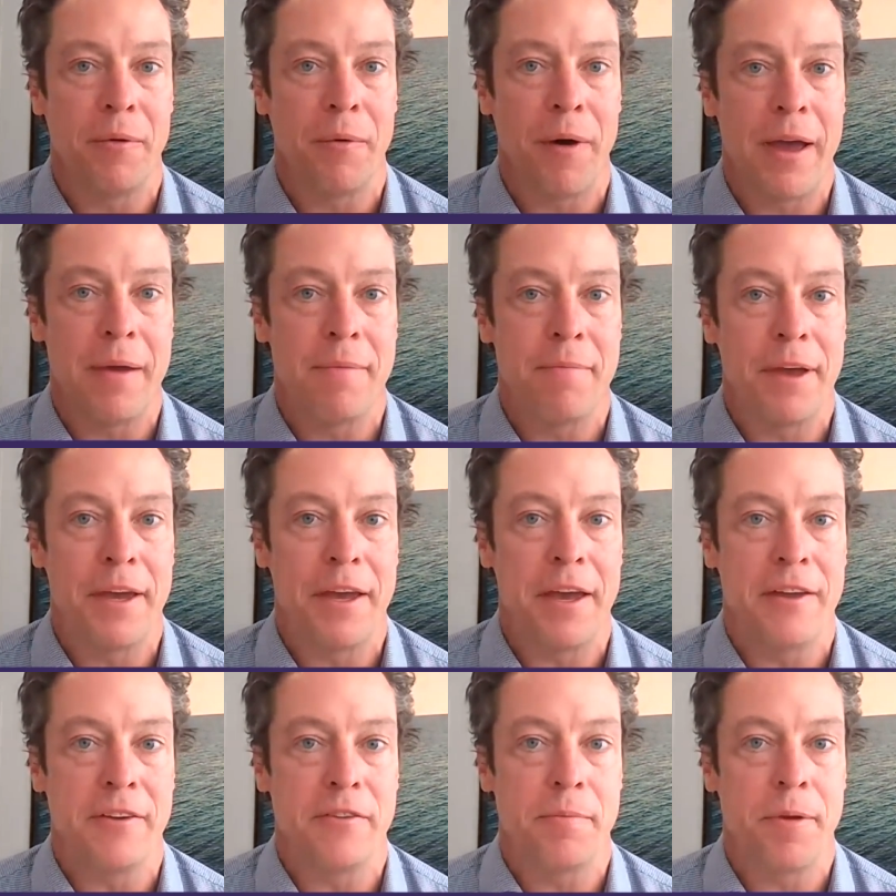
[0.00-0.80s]
but I would
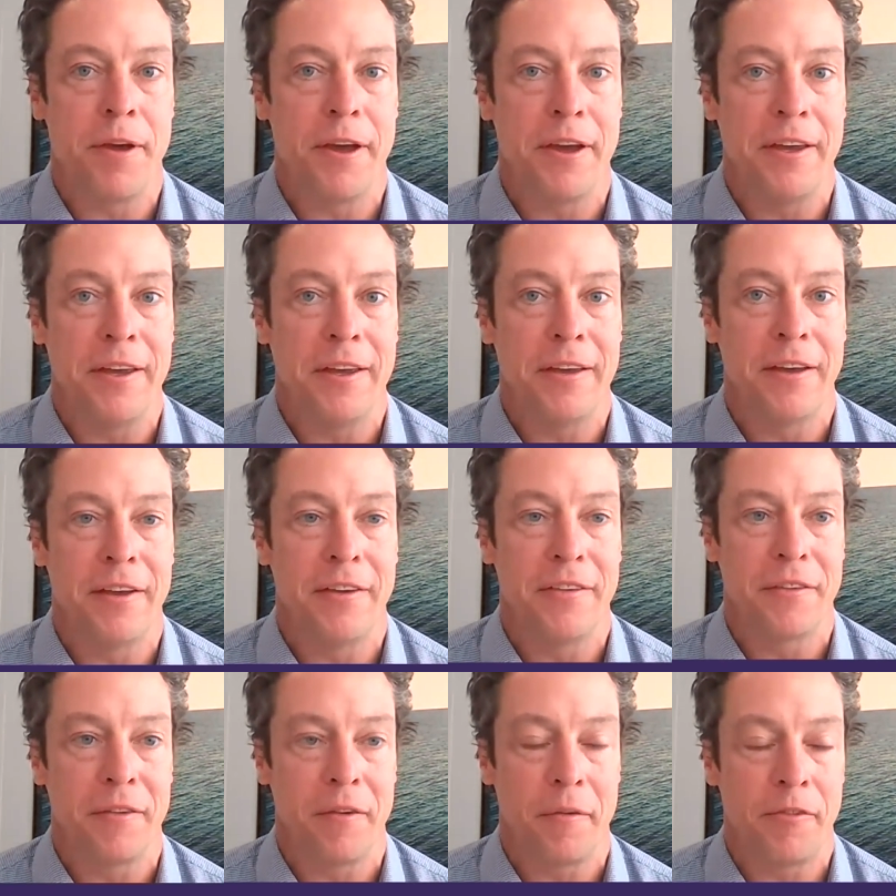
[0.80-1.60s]
nibble away at
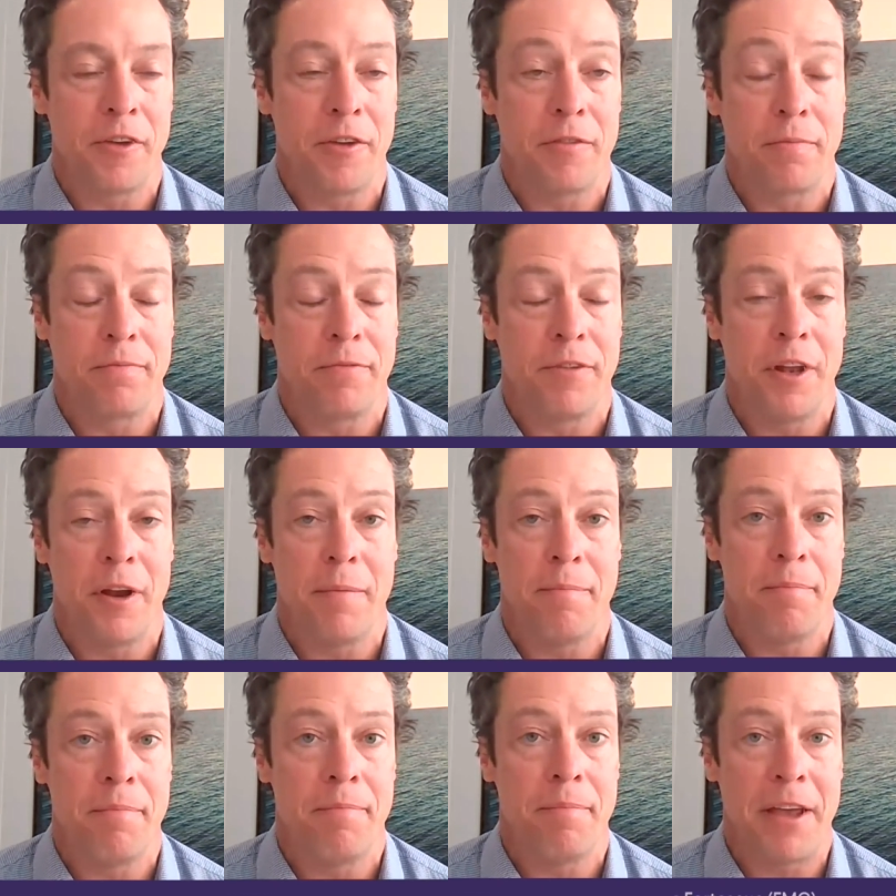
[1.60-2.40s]
BHP because
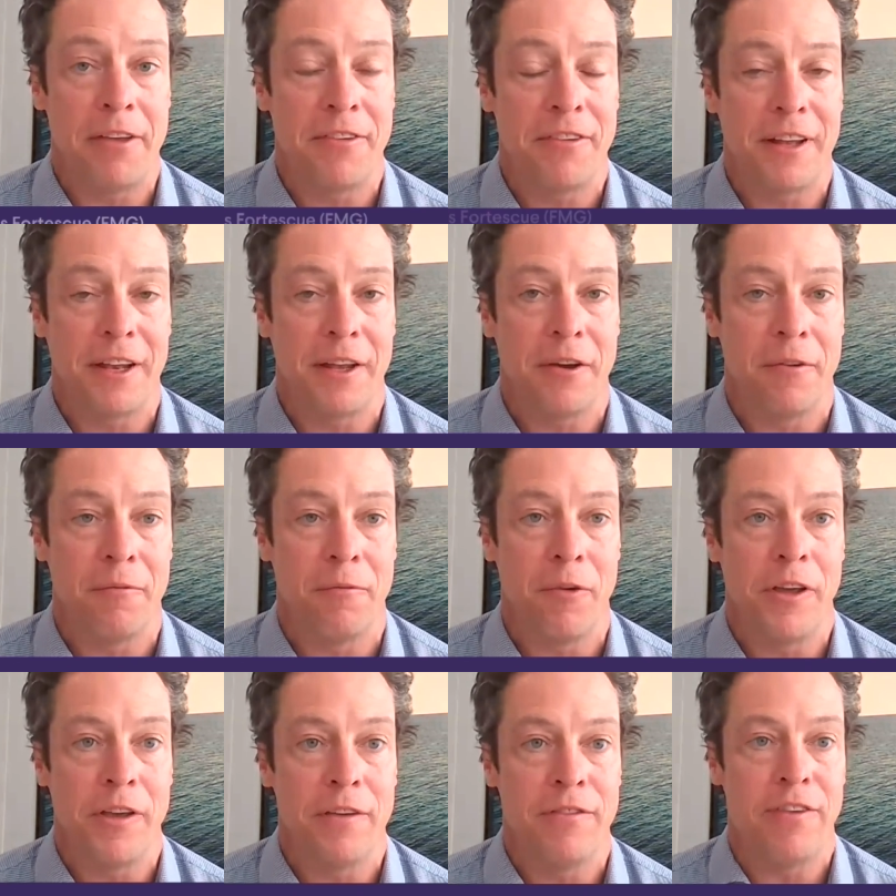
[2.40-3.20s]
just
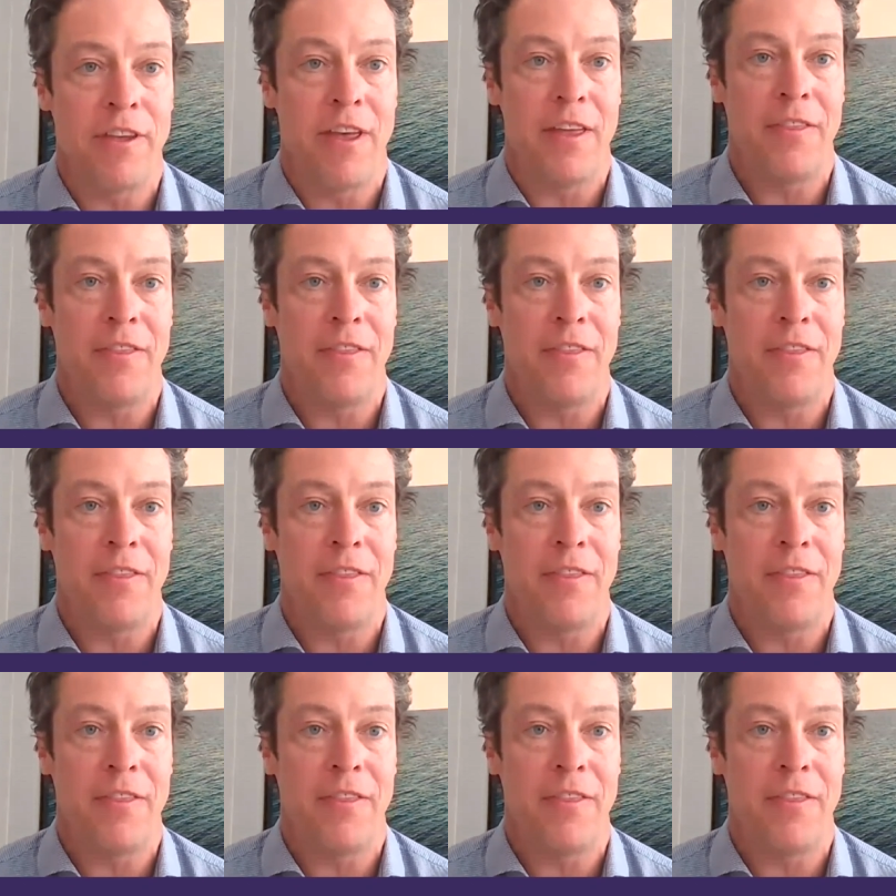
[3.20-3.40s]
basically on